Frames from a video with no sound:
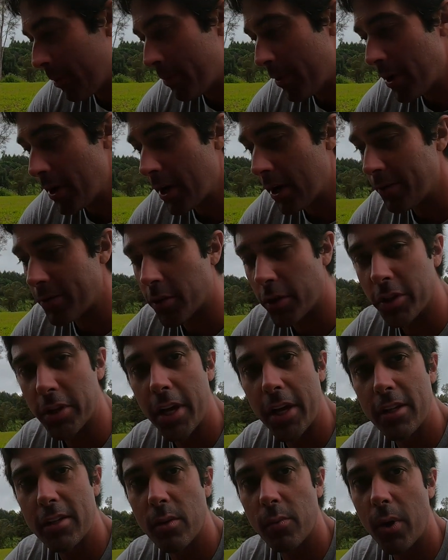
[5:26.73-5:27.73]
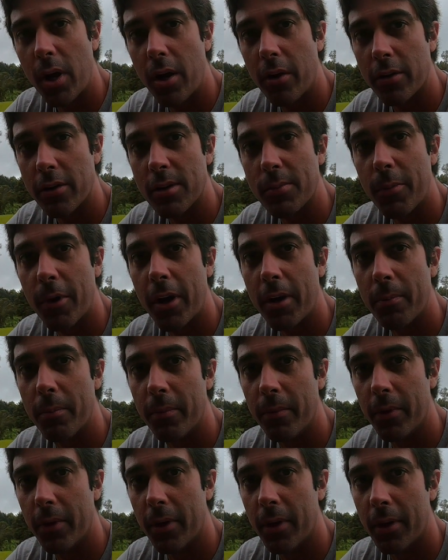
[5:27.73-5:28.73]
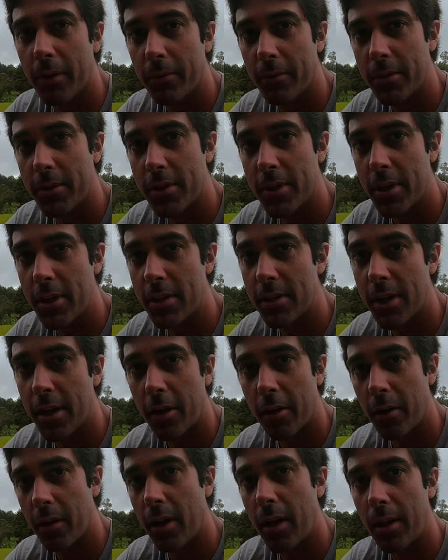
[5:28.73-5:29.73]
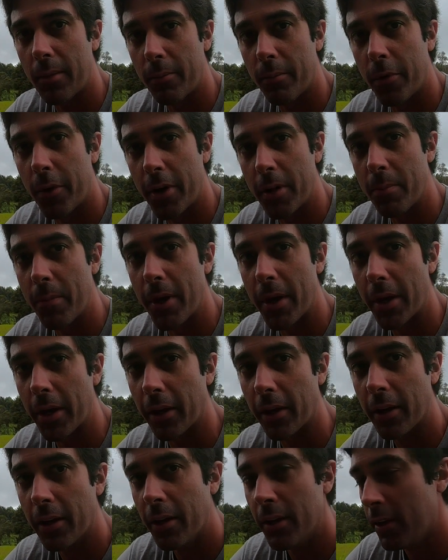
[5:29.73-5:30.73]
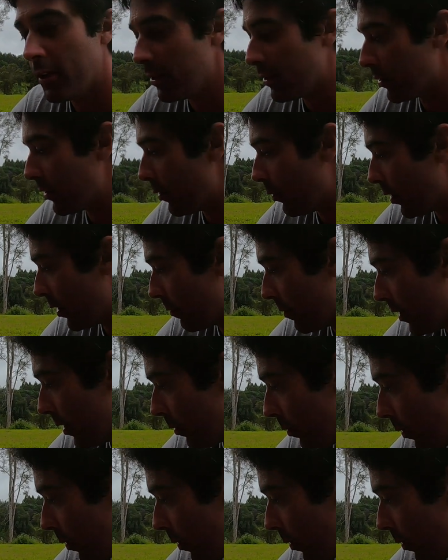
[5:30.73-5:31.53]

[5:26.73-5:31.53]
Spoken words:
up enough. So it takes a while to spread seeds that are pretty big. So you want to be